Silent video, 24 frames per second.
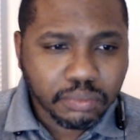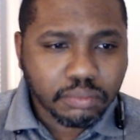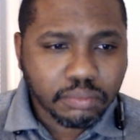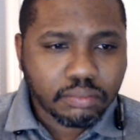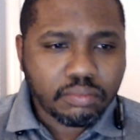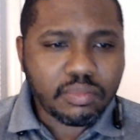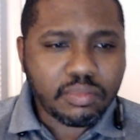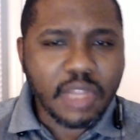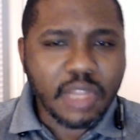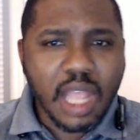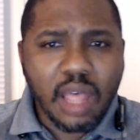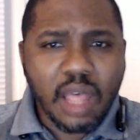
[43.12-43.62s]

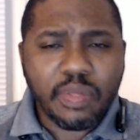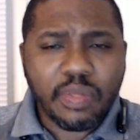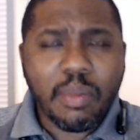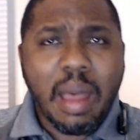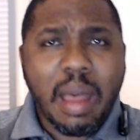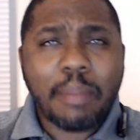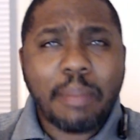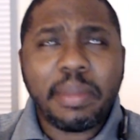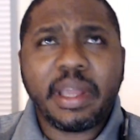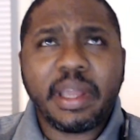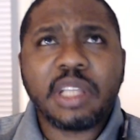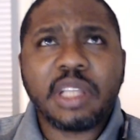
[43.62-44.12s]
uh, my
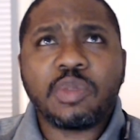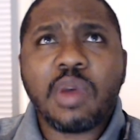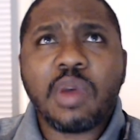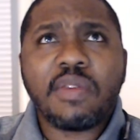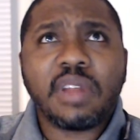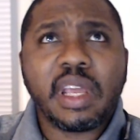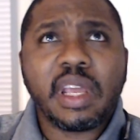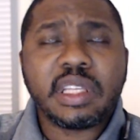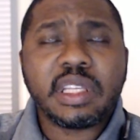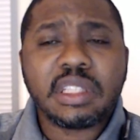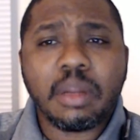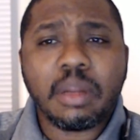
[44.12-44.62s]
biggest
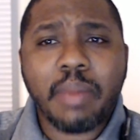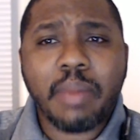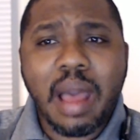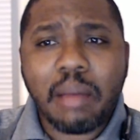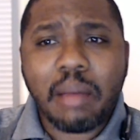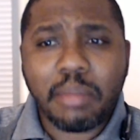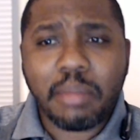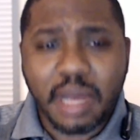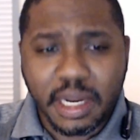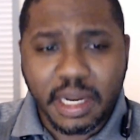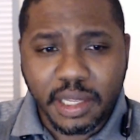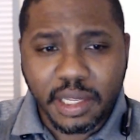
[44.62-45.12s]
revelation about
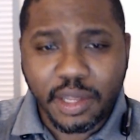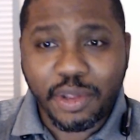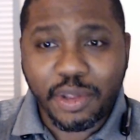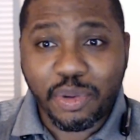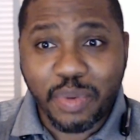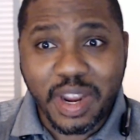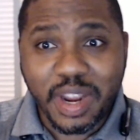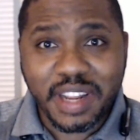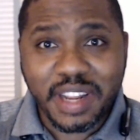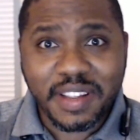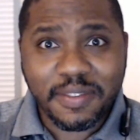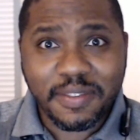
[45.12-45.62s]
money. You
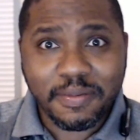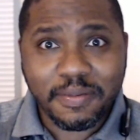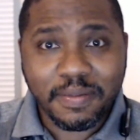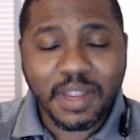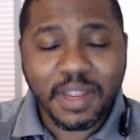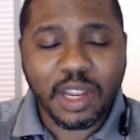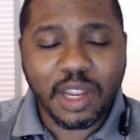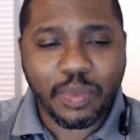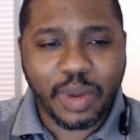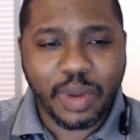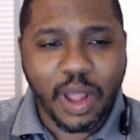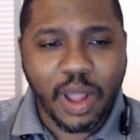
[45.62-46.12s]
ready? Here we
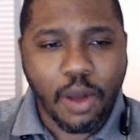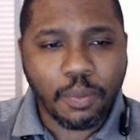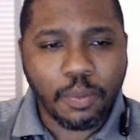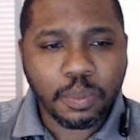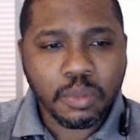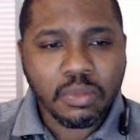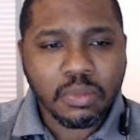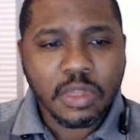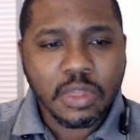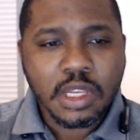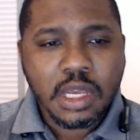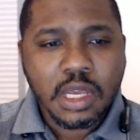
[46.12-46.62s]
go.
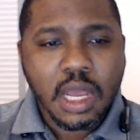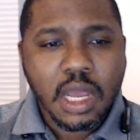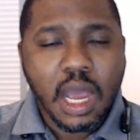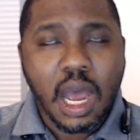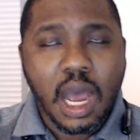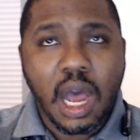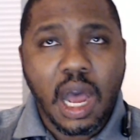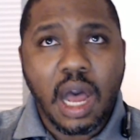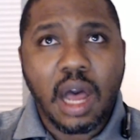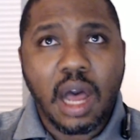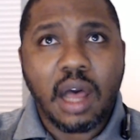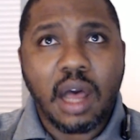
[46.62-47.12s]

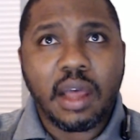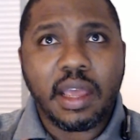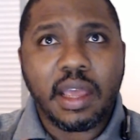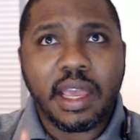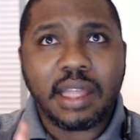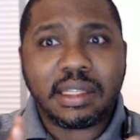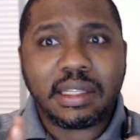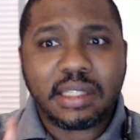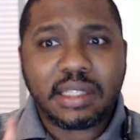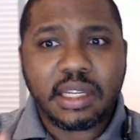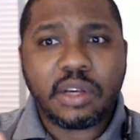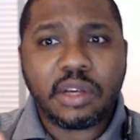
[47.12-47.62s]
Uh, it
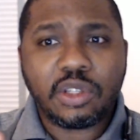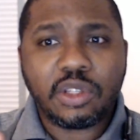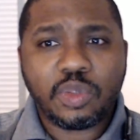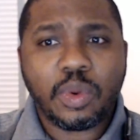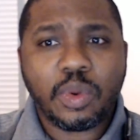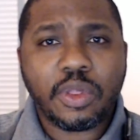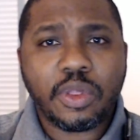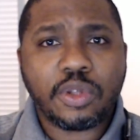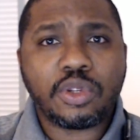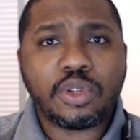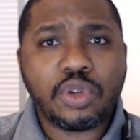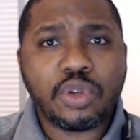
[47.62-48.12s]
deals with
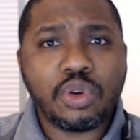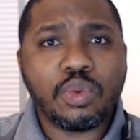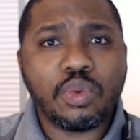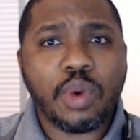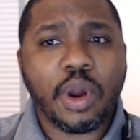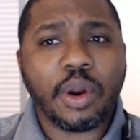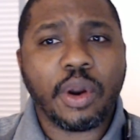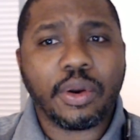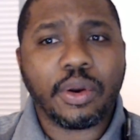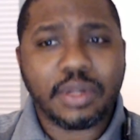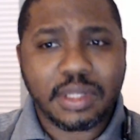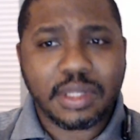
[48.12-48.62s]
two
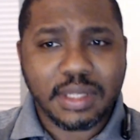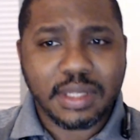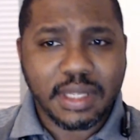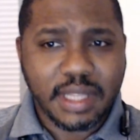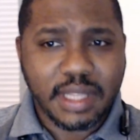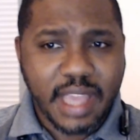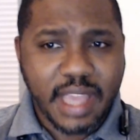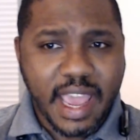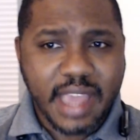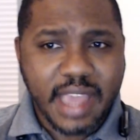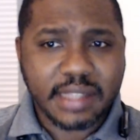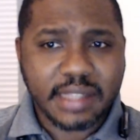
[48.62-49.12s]
words,
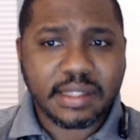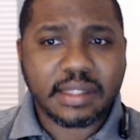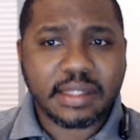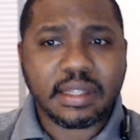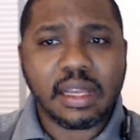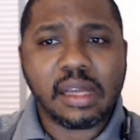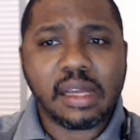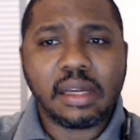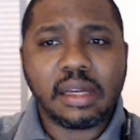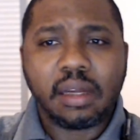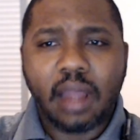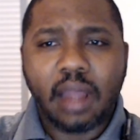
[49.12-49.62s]
yes
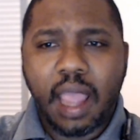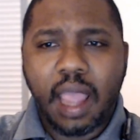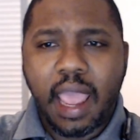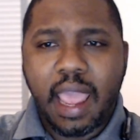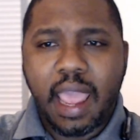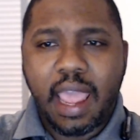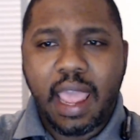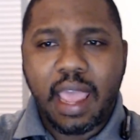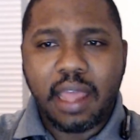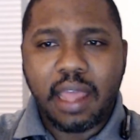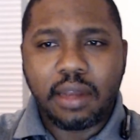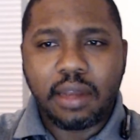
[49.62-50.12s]

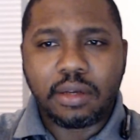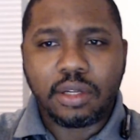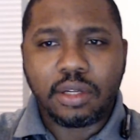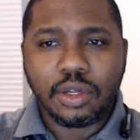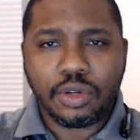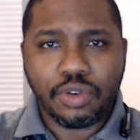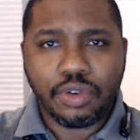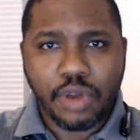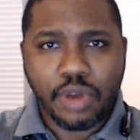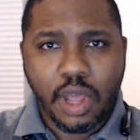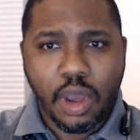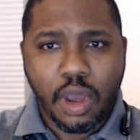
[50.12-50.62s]
and
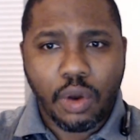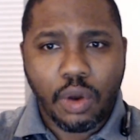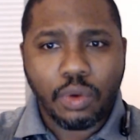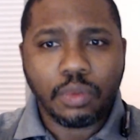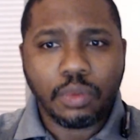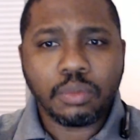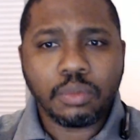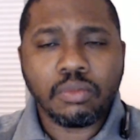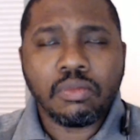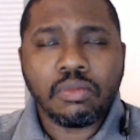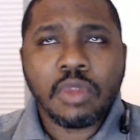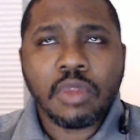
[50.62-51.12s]
no.
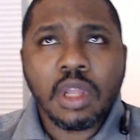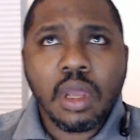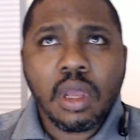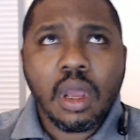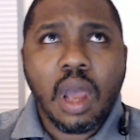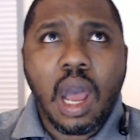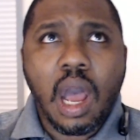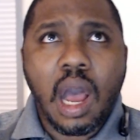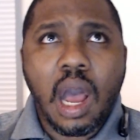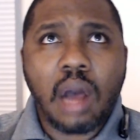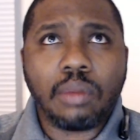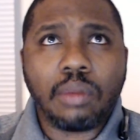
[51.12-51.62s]

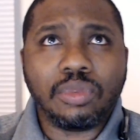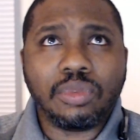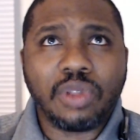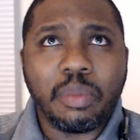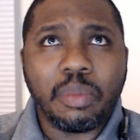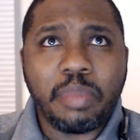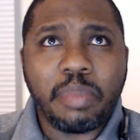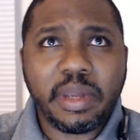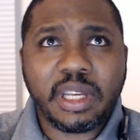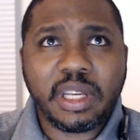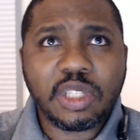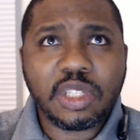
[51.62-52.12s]
Um, the
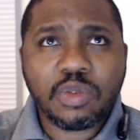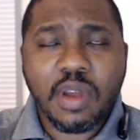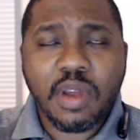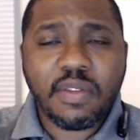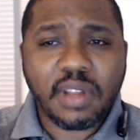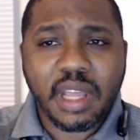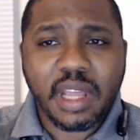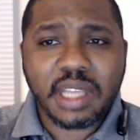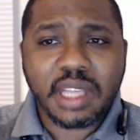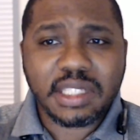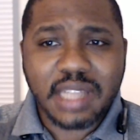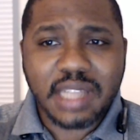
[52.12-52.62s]
biggest
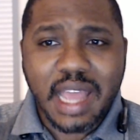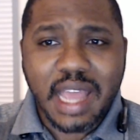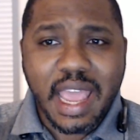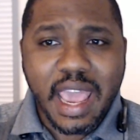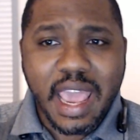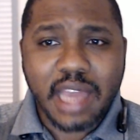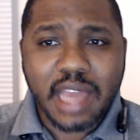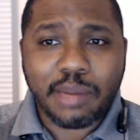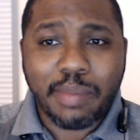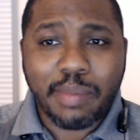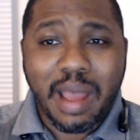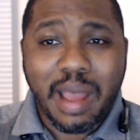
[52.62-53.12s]
revelation I had
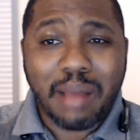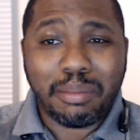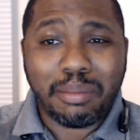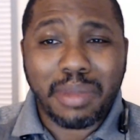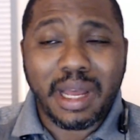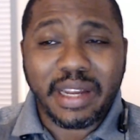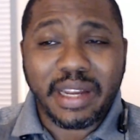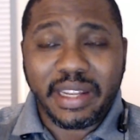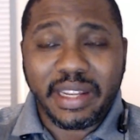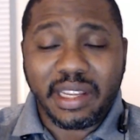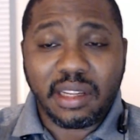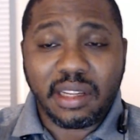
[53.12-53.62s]
about
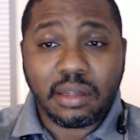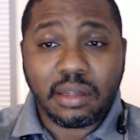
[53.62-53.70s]
money